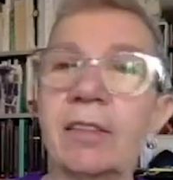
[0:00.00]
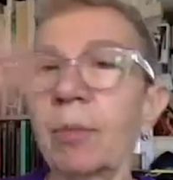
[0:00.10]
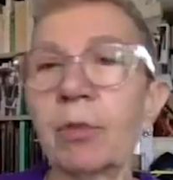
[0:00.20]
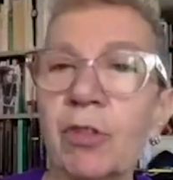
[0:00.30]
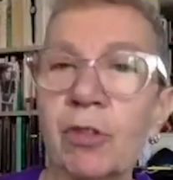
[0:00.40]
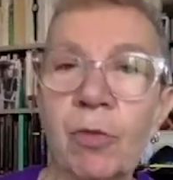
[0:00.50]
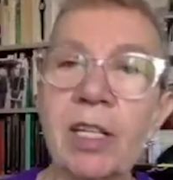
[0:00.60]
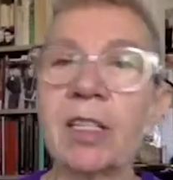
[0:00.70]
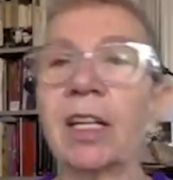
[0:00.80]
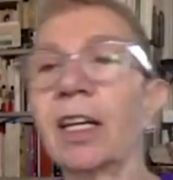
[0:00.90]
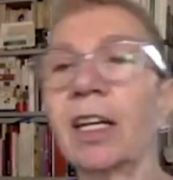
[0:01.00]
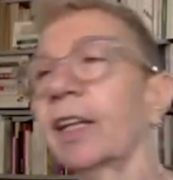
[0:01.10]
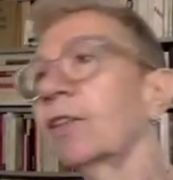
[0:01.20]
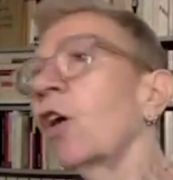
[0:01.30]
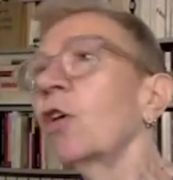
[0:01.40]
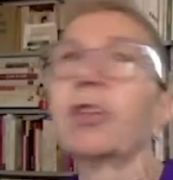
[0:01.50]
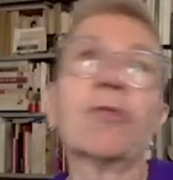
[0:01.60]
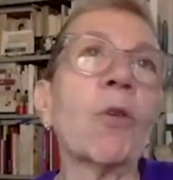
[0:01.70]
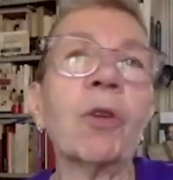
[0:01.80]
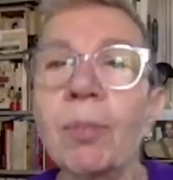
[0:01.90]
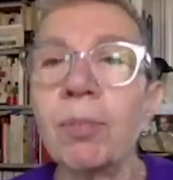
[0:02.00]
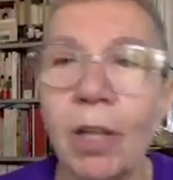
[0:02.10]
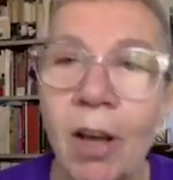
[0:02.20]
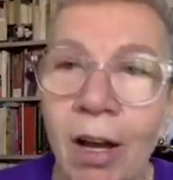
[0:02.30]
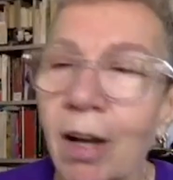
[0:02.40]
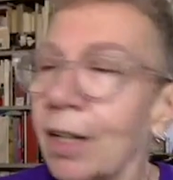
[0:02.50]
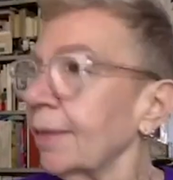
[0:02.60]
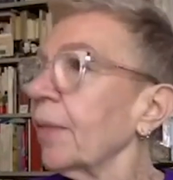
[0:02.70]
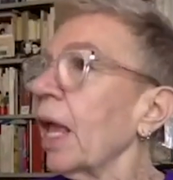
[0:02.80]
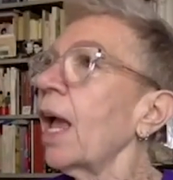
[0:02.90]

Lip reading: and demonstrating and throwing blood.